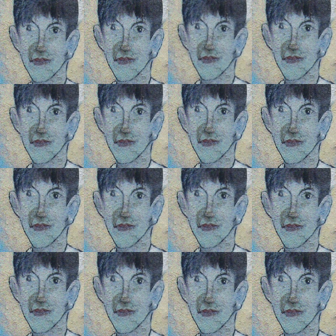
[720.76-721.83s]
to be the
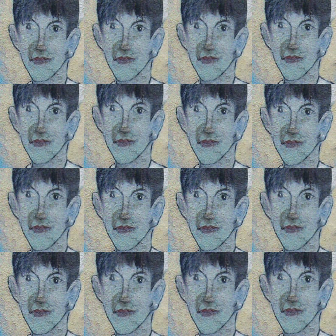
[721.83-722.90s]
patio light.
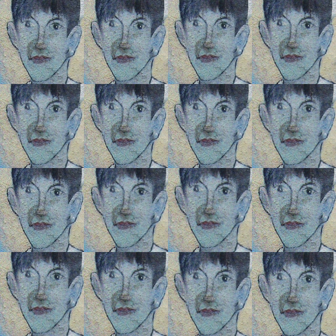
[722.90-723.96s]
Sam stood
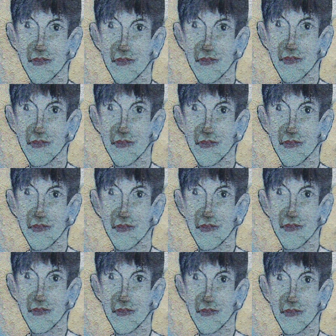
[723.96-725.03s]
there for a minute, not sure
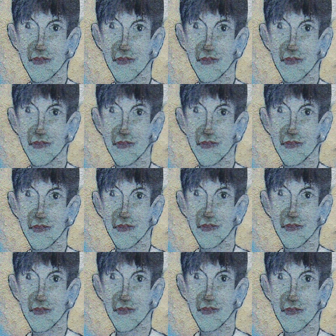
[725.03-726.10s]
what to do.
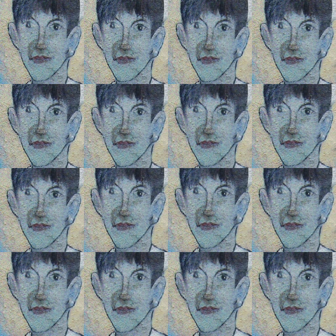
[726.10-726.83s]
Another loud